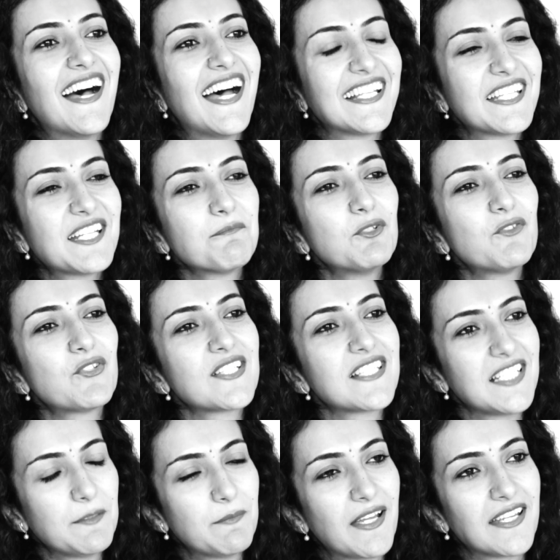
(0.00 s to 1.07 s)
I then moved to
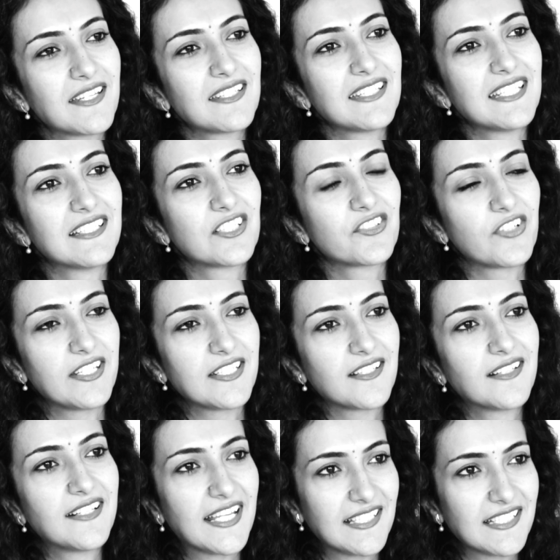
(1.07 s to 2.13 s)
Citibank in the credit
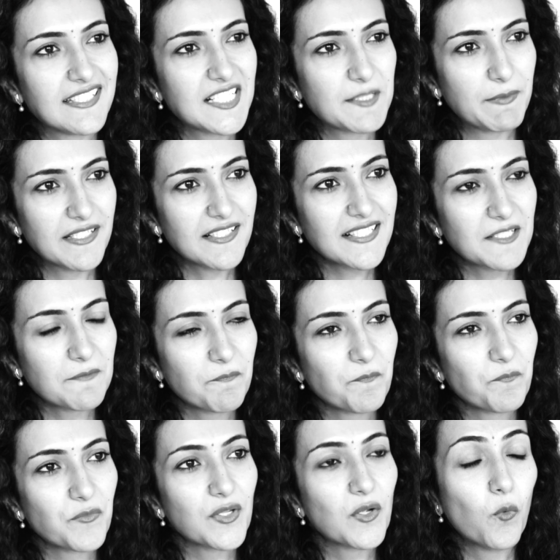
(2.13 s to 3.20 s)
card analytics space,
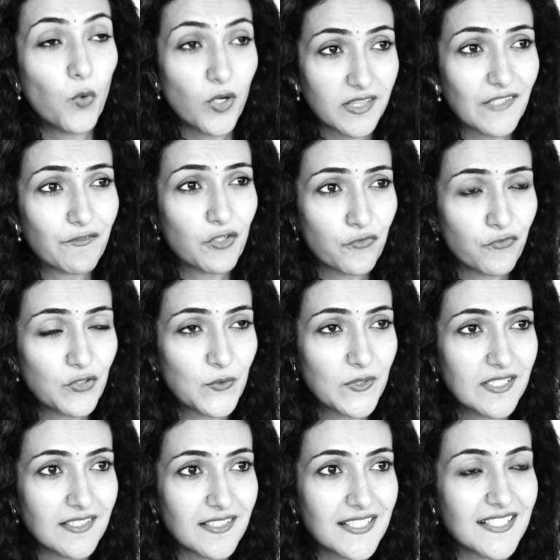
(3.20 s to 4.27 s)
worked there for a few
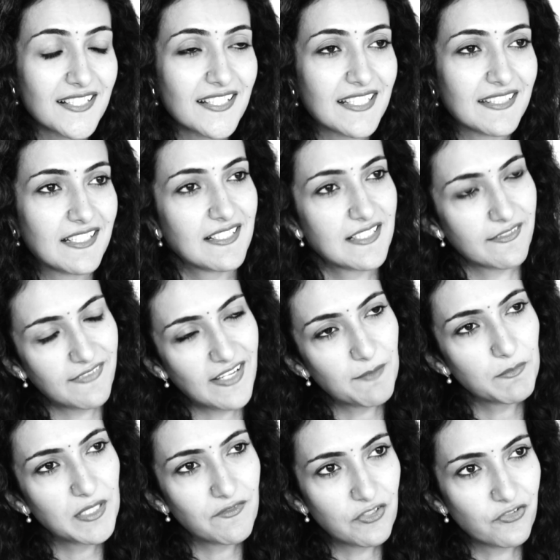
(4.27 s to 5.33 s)
years, and then as a
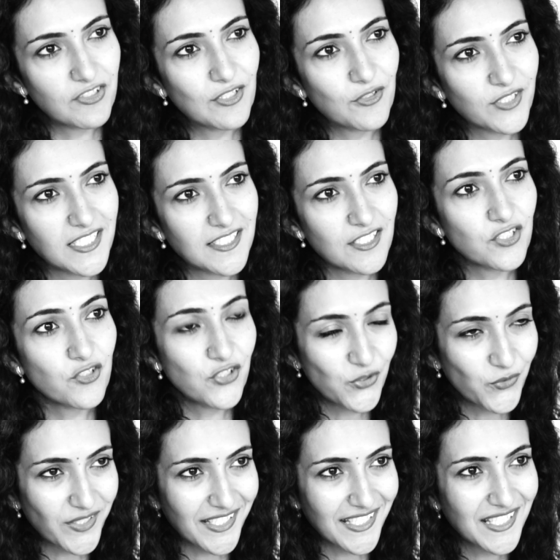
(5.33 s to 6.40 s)
family we relocated
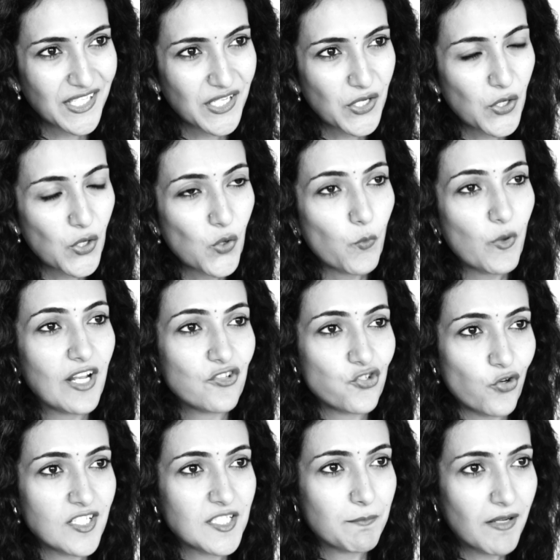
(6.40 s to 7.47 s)
to UK where I
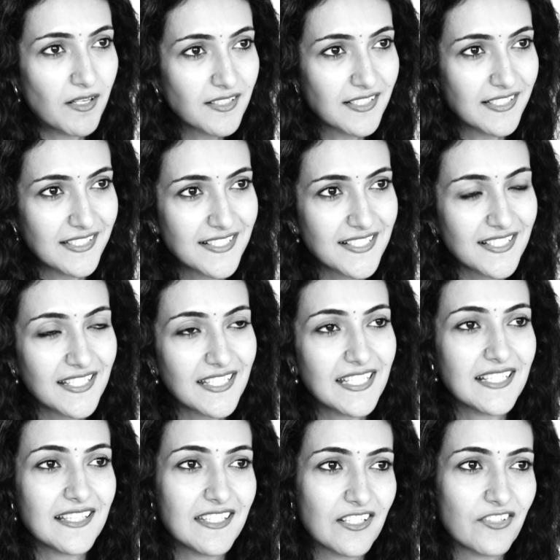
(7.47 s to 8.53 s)
joined Barclays
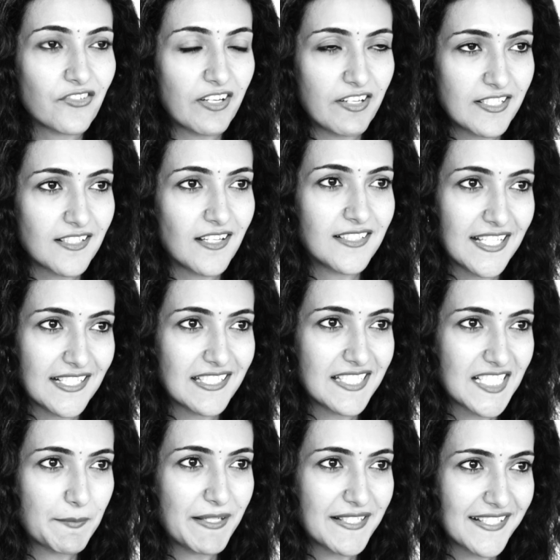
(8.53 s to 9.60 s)
in the credit card
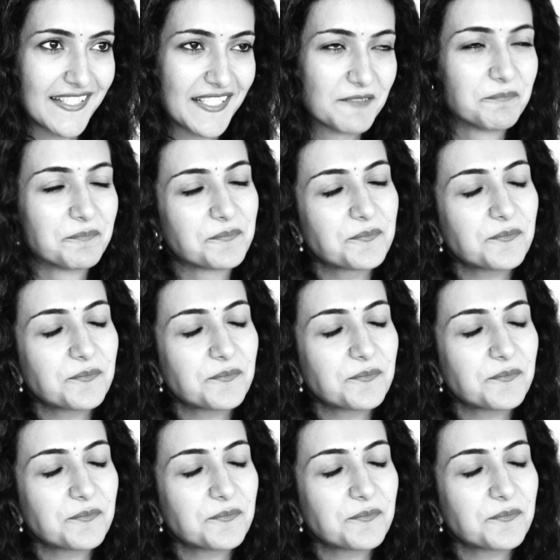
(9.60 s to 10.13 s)
analytics space again.